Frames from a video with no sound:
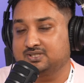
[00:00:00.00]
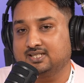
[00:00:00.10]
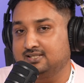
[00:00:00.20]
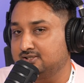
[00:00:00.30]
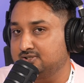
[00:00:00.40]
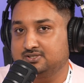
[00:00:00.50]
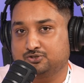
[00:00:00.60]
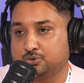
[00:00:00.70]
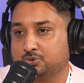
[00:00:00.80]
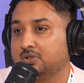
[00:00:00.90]
can just
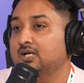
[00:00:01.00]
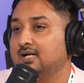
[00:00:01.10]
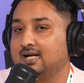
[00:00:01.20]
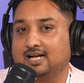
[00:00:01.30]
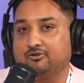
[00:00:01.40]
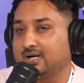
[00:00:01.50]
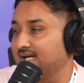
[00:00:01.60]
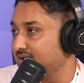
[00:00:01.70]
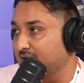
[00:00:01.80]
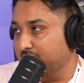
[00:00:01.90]
go and try
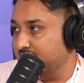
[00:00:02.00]
it out.